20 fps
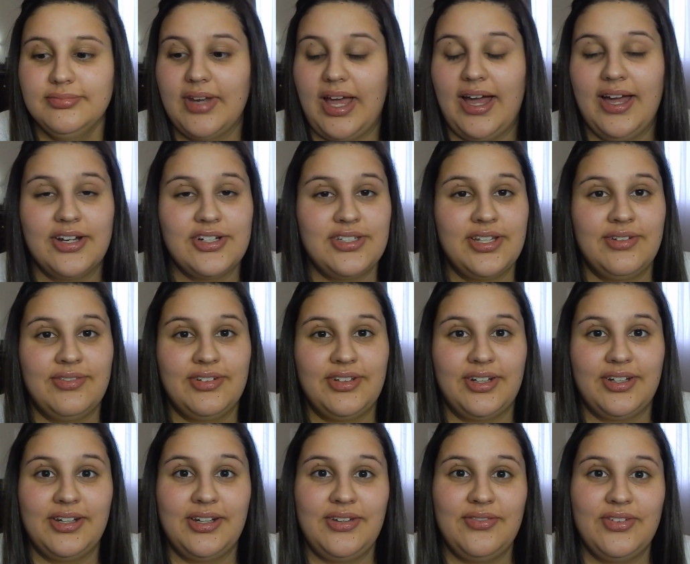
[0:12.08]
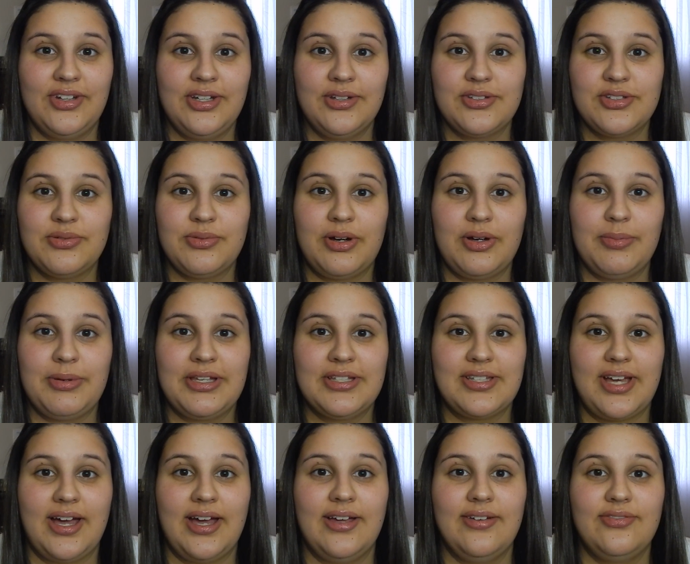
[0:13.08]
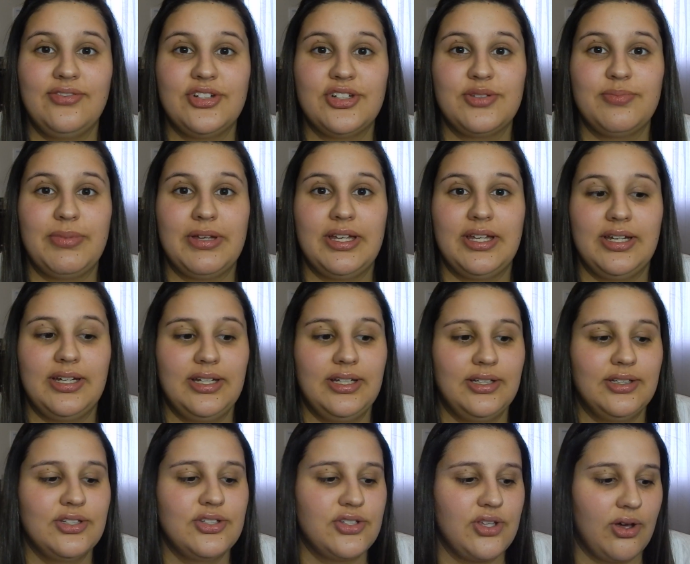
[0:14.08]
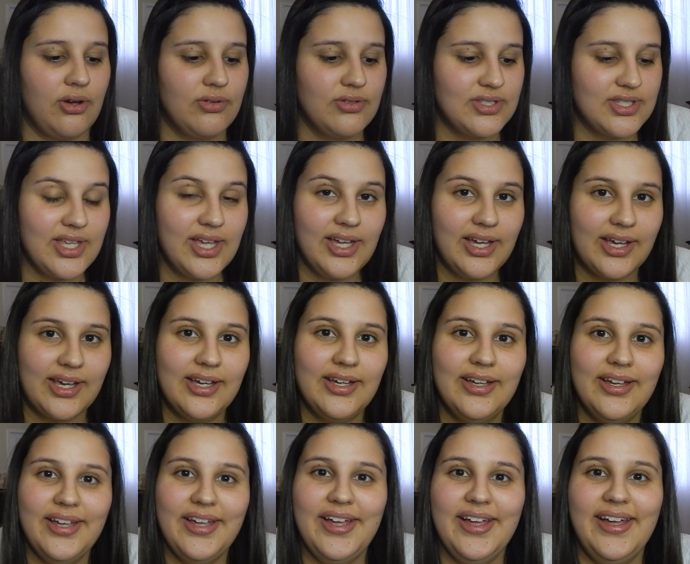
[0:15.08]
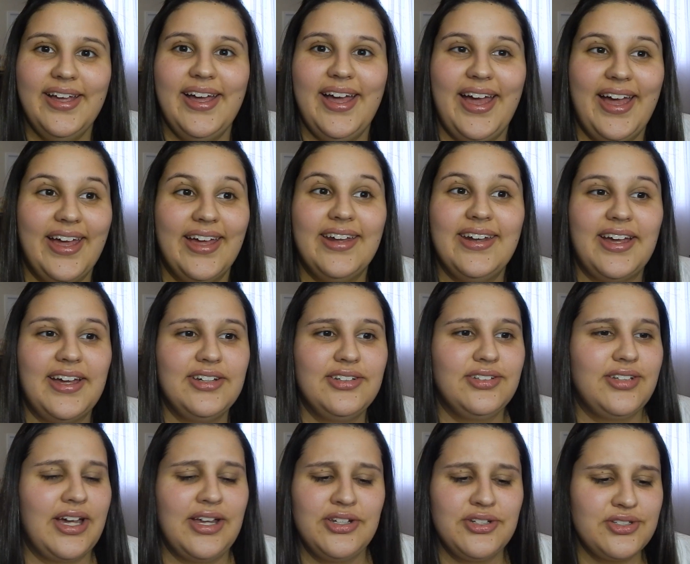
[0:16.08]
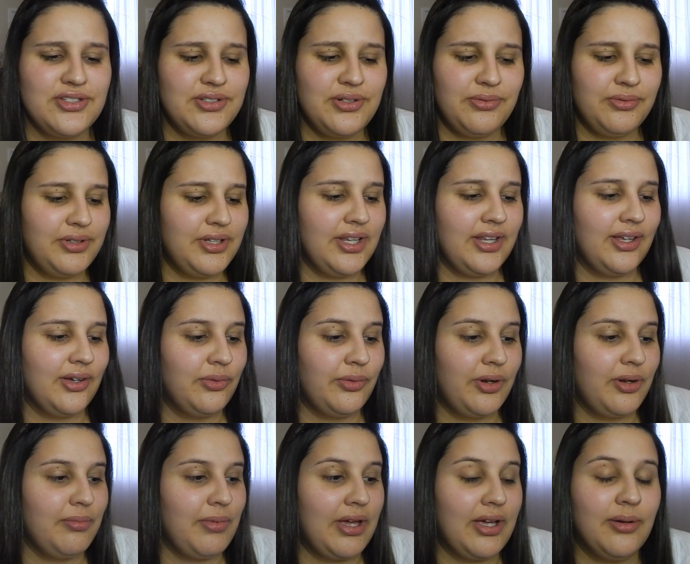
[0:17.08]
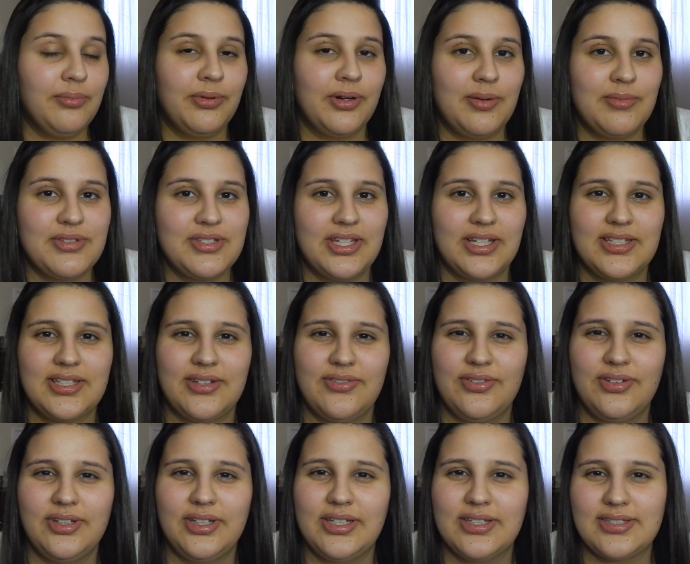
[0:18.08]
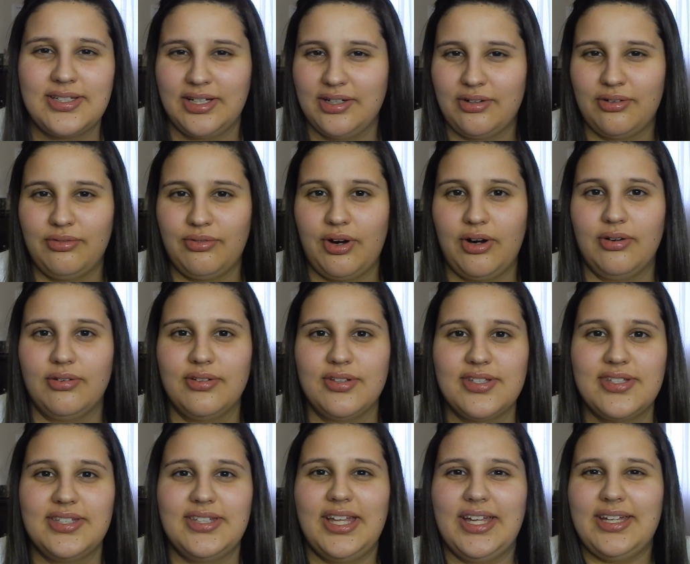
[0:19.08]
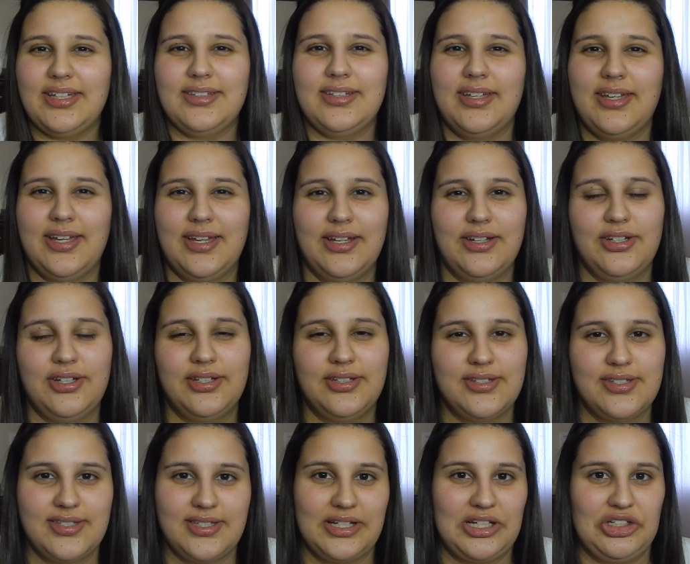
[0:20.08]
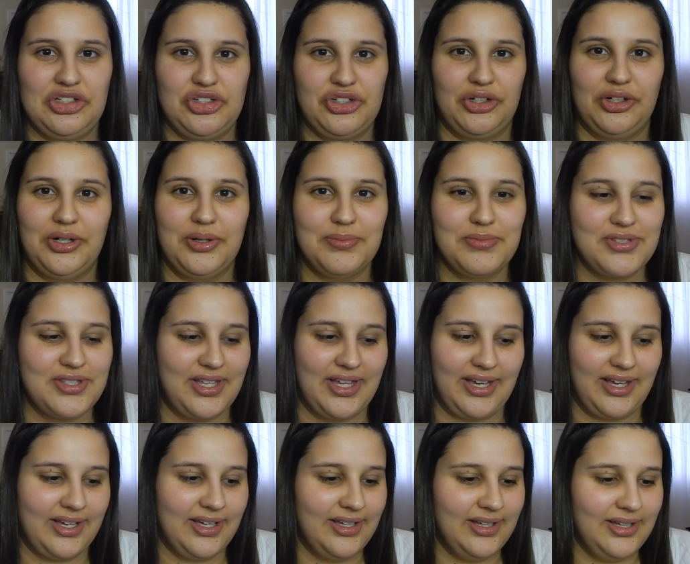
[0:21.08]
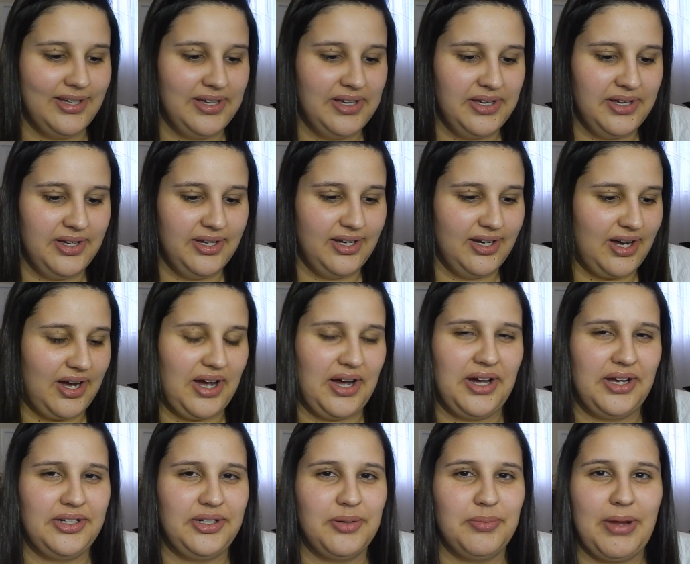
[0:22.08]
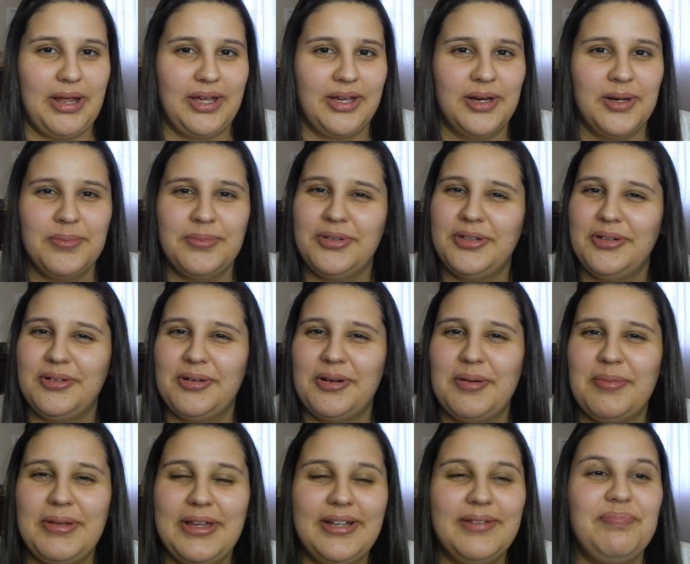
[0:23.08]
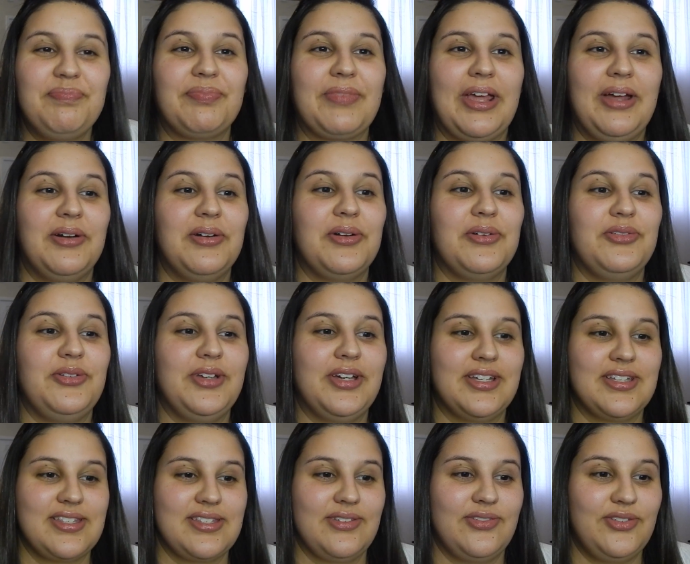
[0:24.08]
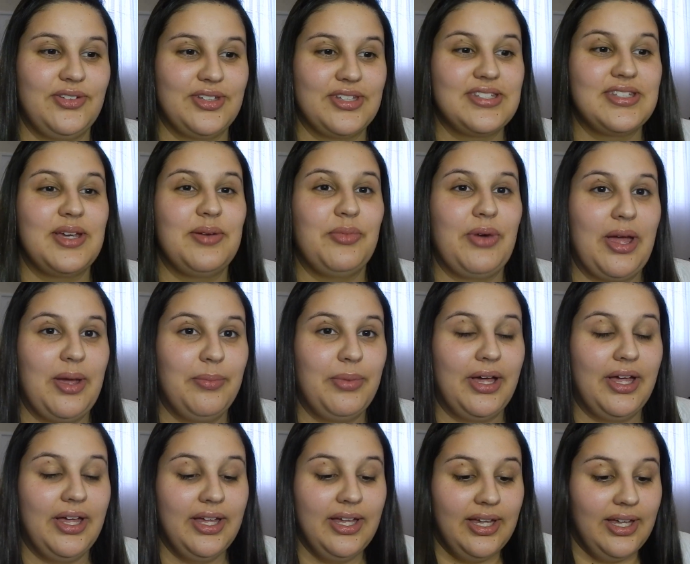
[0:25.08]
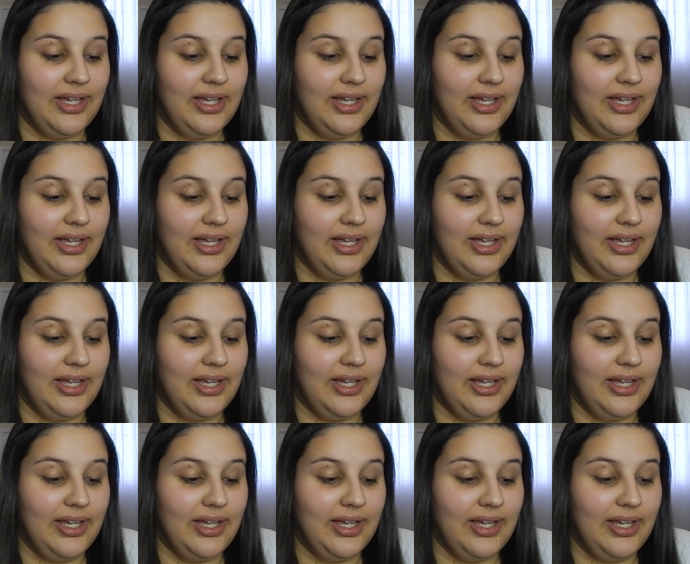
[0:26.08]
I actually haven't done any videos in a while because I've just been so sick, and I just don't really like wearing makeup when I'm sick, 'cause I feel like it's kind of gross, like to get sick germs like on your makeup. Do you know what I mean? I don't know if you guys feel the same way, but